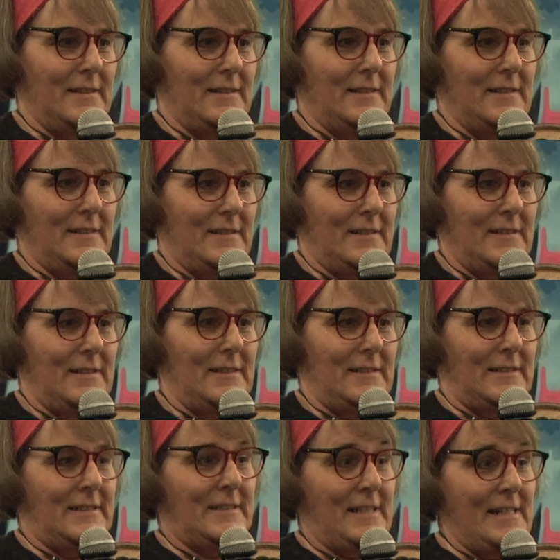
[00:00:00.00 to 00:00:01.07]
Dana.
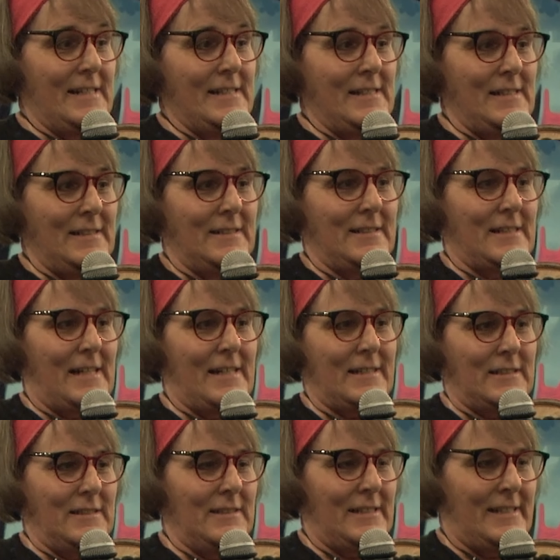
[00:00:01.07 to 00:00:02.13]
Dana,
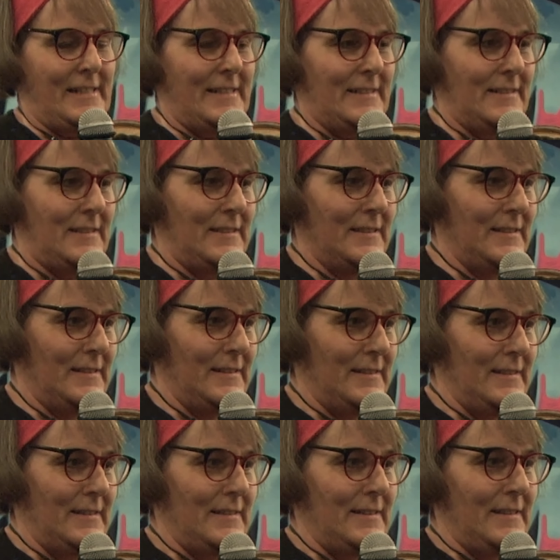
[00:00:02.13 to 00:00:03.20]
Michael, and?
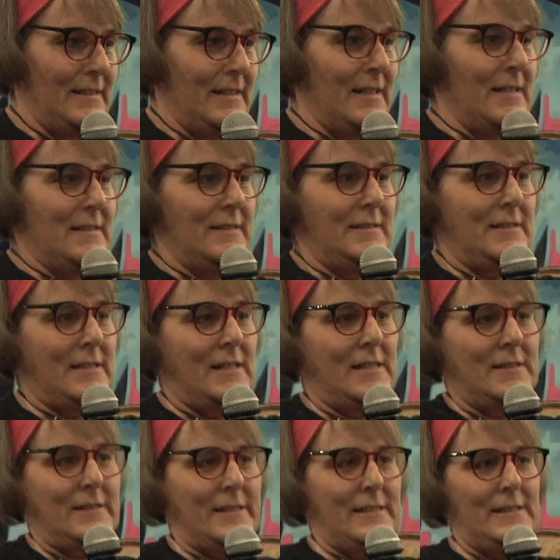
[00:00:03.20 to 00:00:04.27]
Maria.
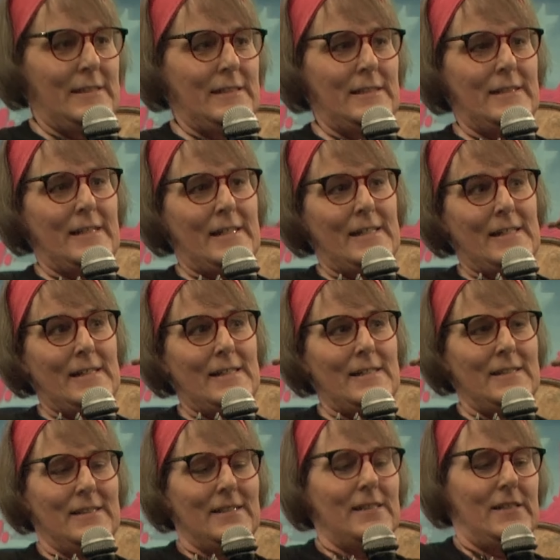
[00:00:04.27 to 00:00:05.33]
Maria.
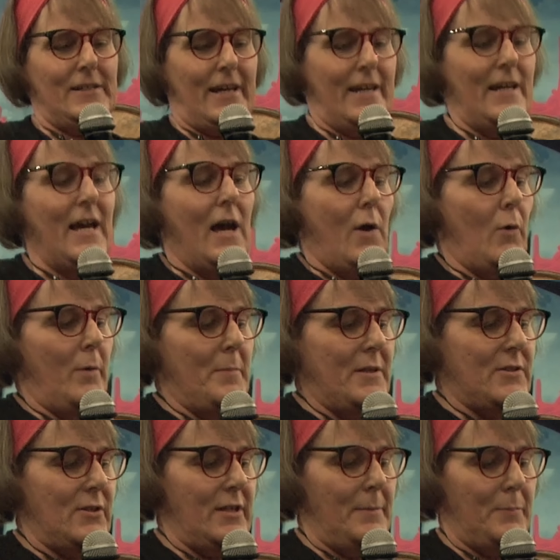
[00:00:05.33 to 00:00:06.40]
Okay, well,
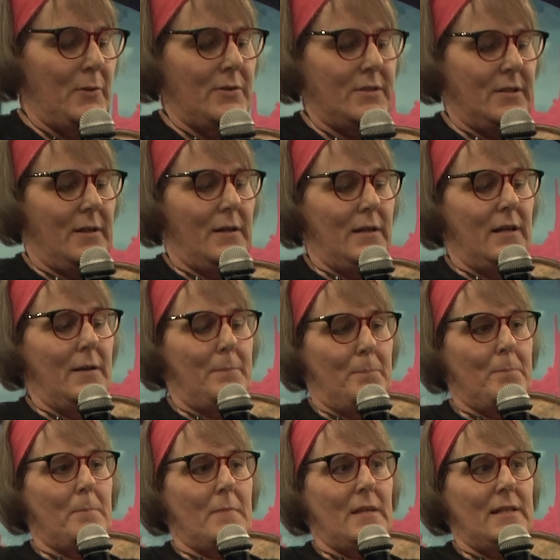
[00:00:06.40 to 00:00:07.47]
Mr. Dimples?
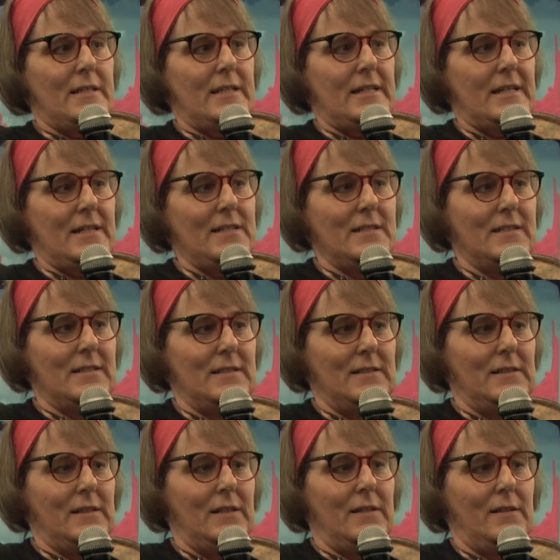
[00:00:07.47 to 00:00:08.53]
Yeah?
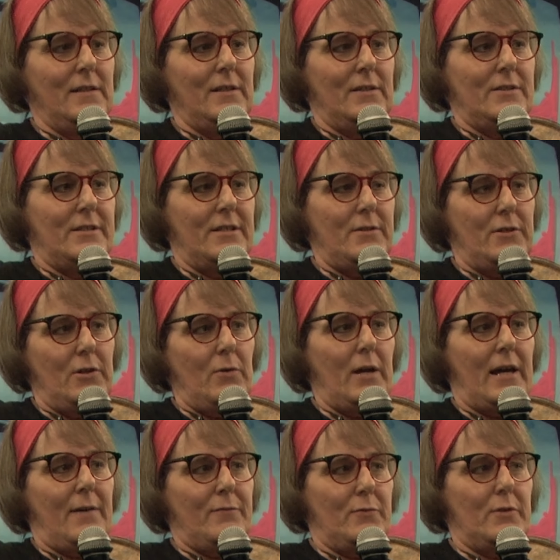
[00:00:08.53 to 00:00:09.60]
Didn't you
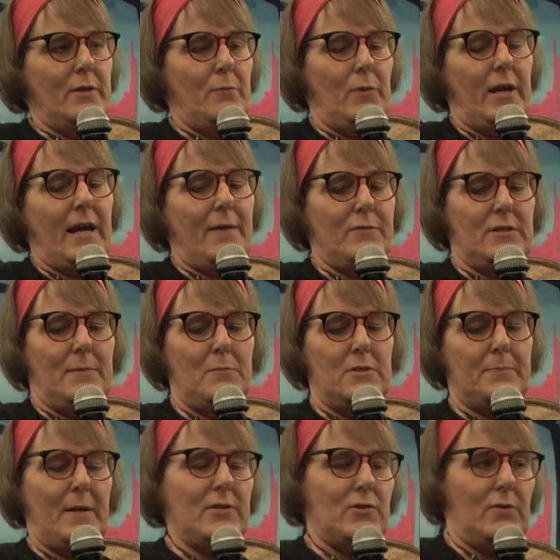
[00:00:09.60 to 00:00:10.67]
have? Didn't we have something
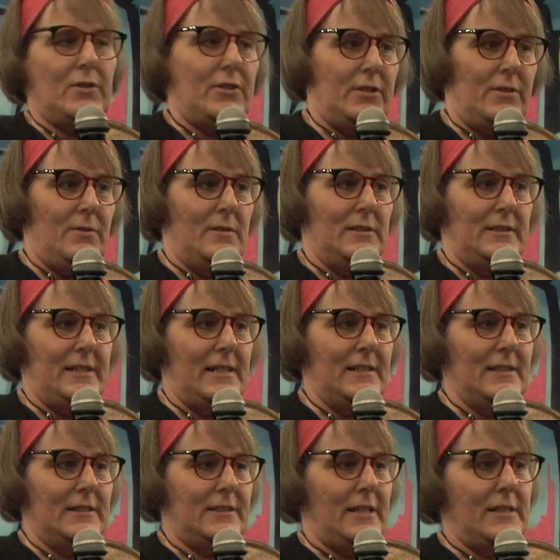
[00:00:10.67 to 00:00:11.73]
special to do? Yeah,
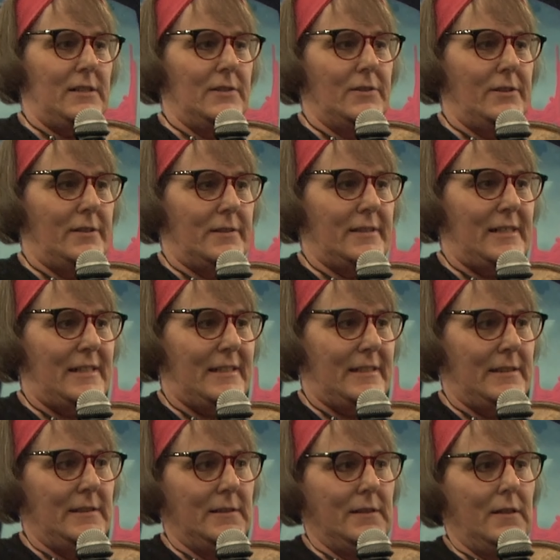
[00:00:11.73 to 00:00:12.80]
I'm gonna take over your body.